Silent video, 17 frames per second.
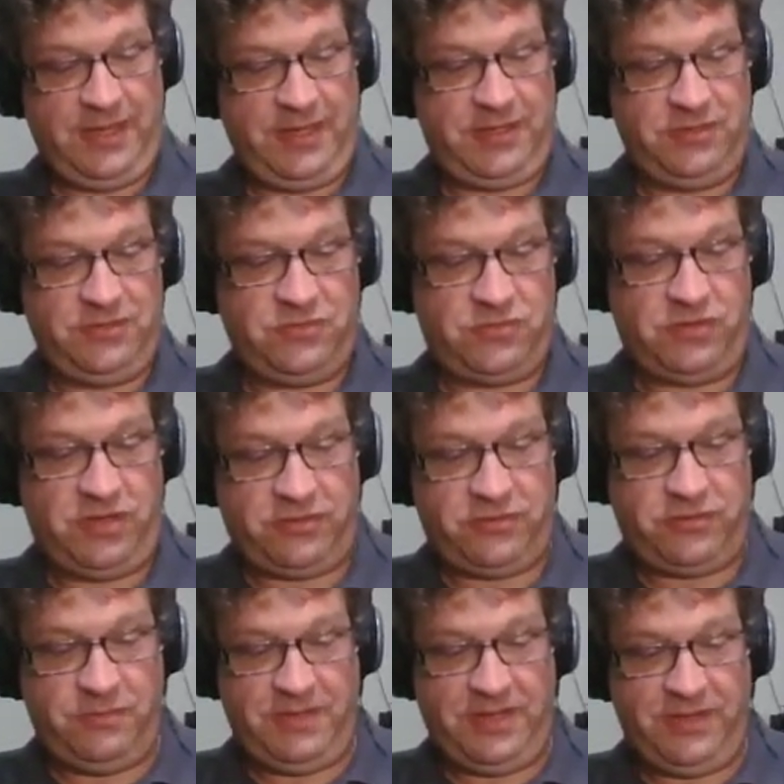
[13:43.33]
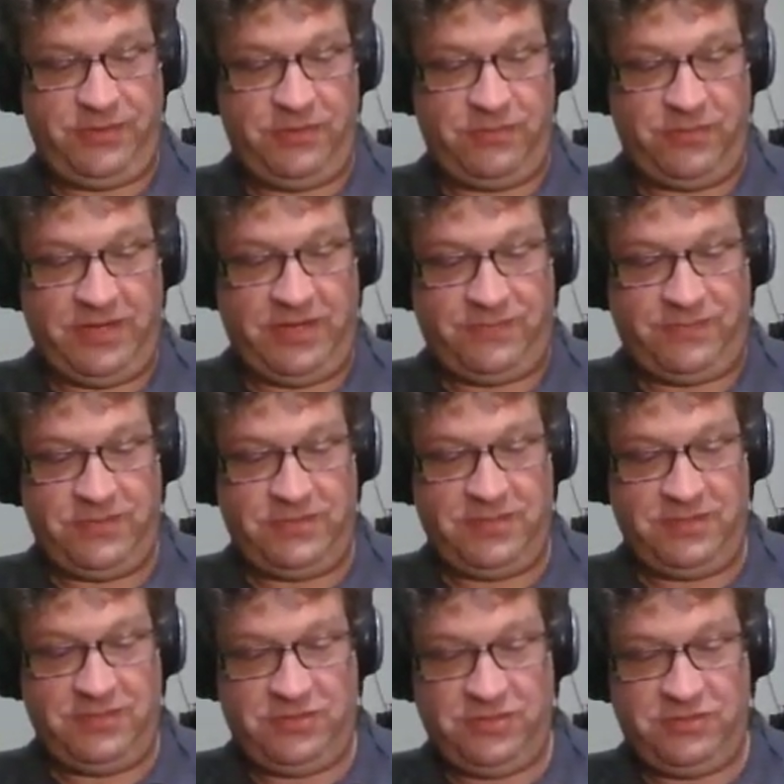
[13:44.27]
A constructor method
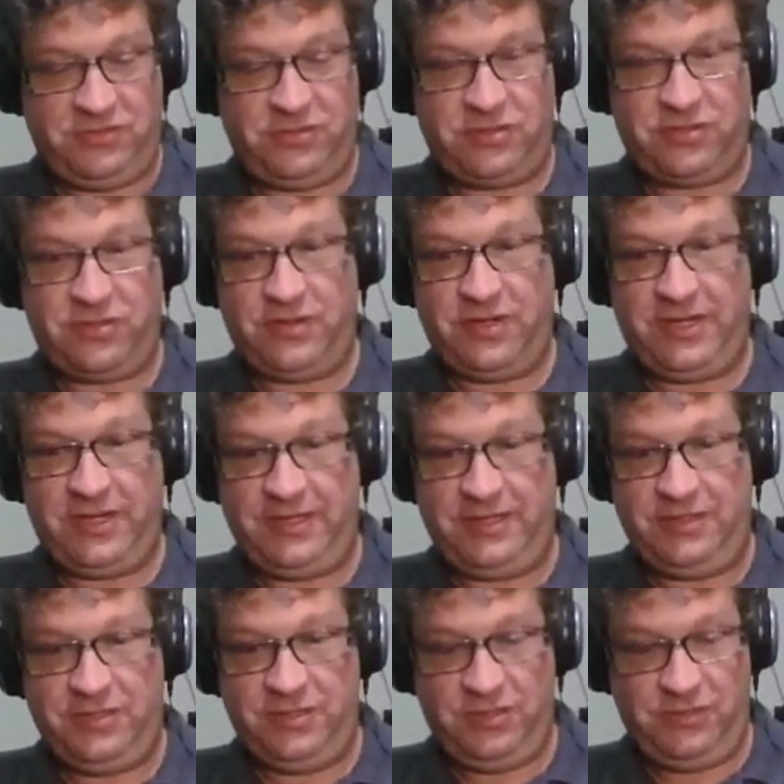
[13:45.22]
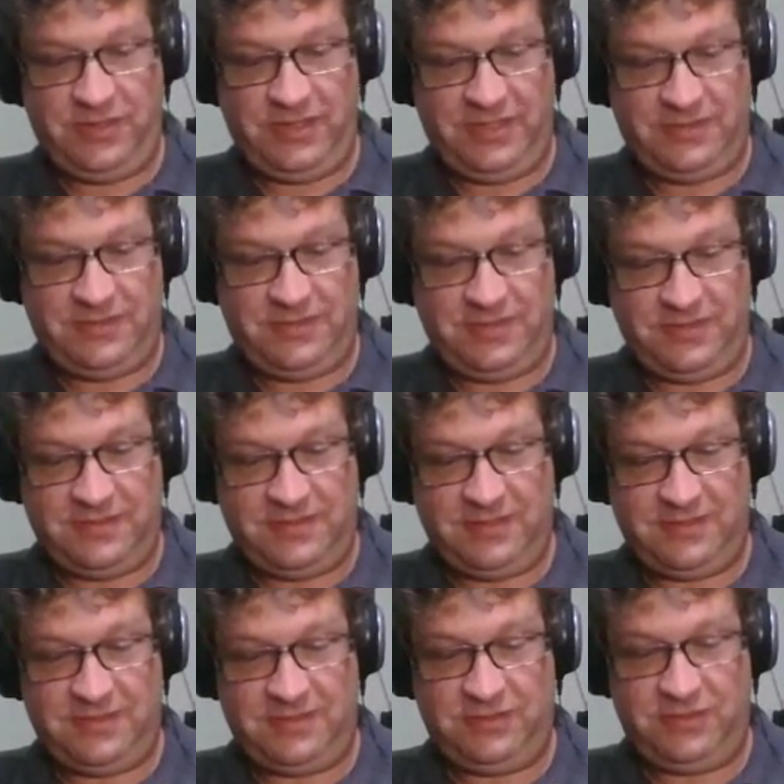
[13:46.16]
reference is used to create new
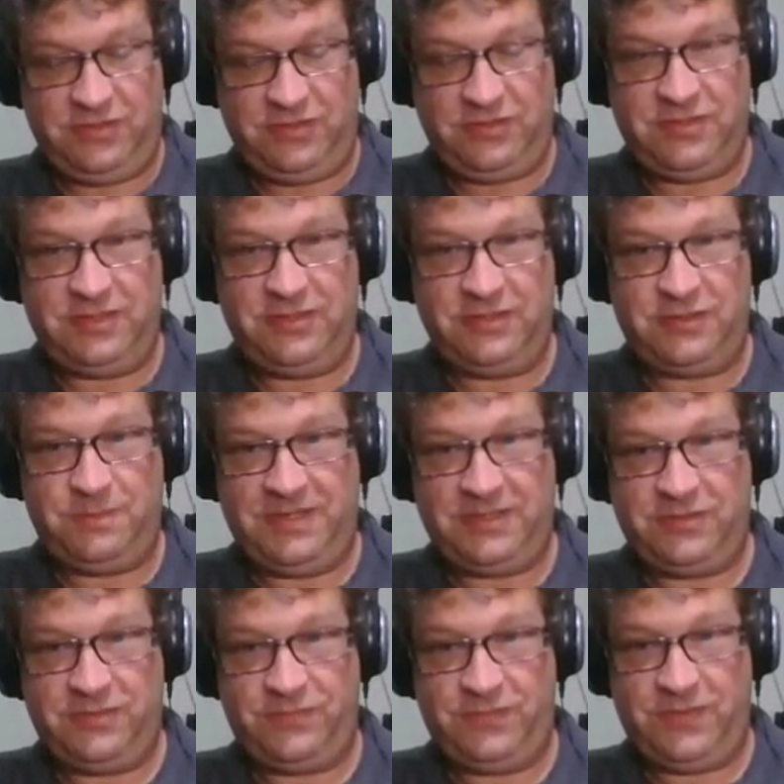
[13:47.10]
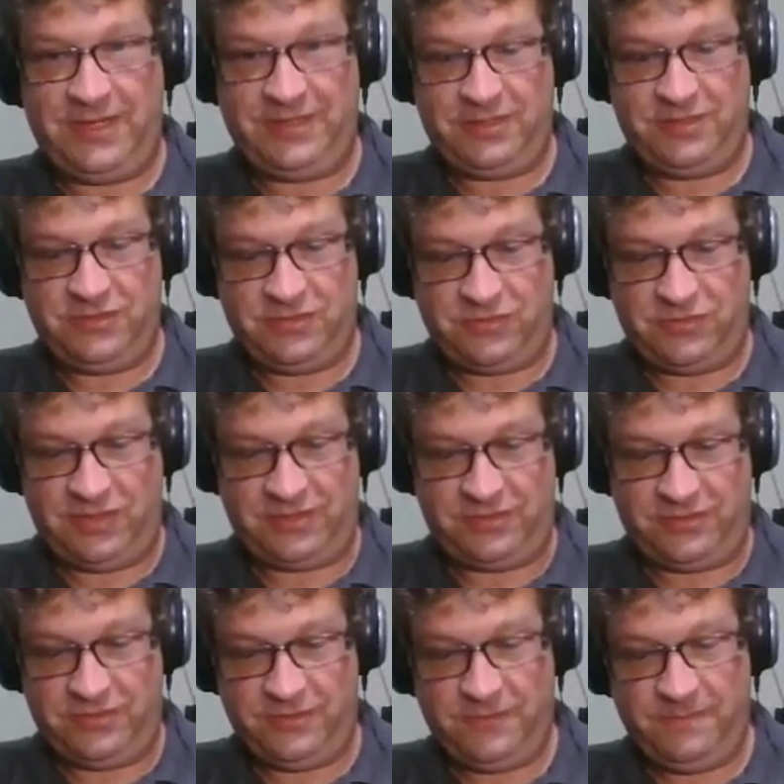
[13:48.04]
instances using the specified
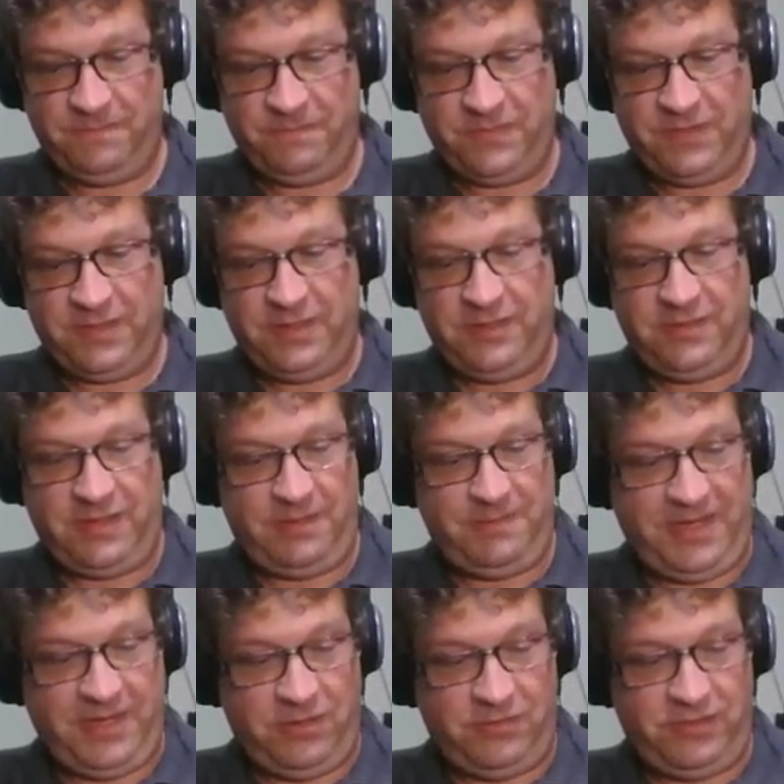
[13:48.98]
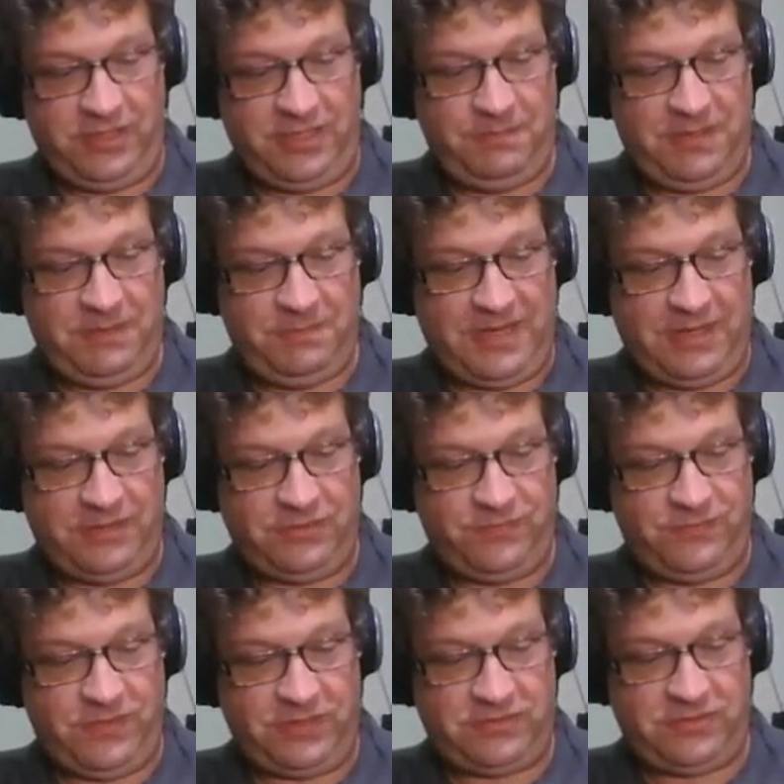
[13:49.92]
constructor. They may only be
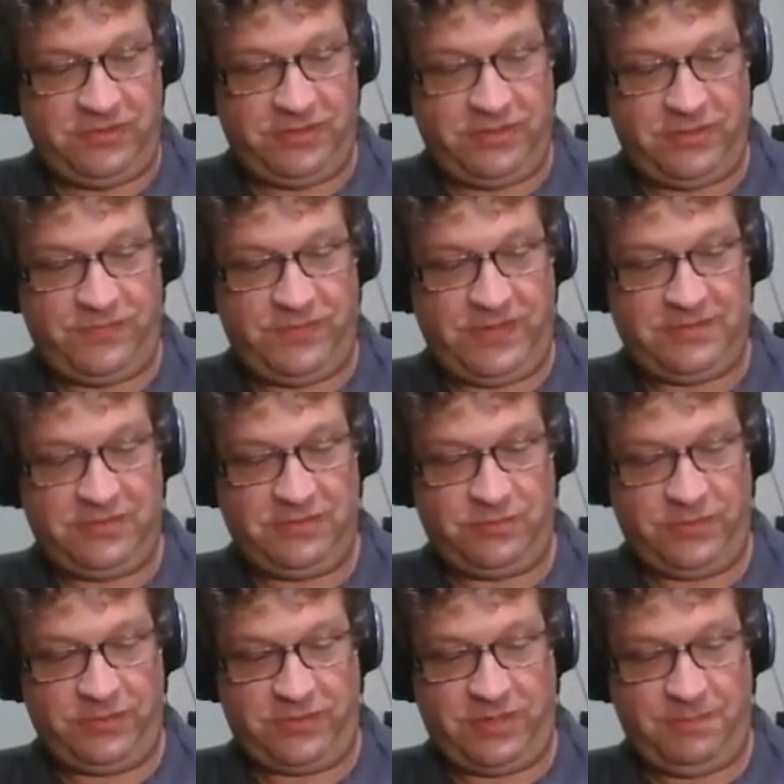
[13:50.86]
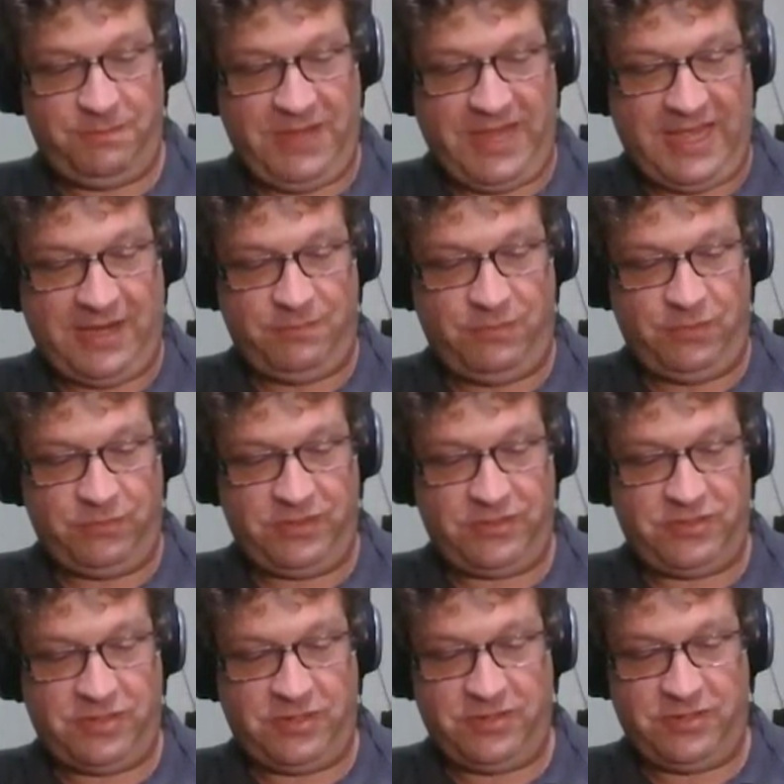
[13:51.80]
bound to functional interfaces with a compatible
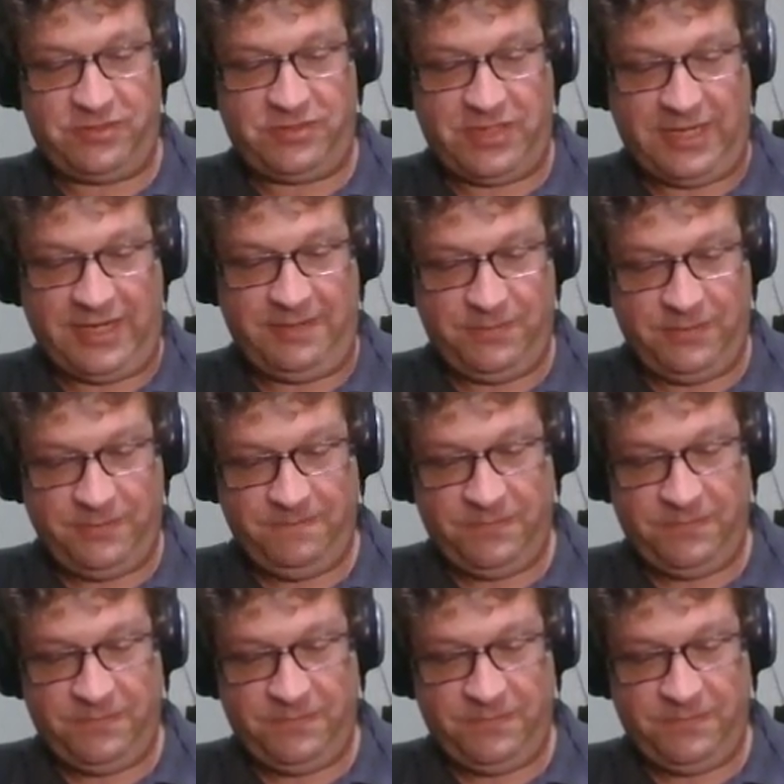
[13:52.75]
return type.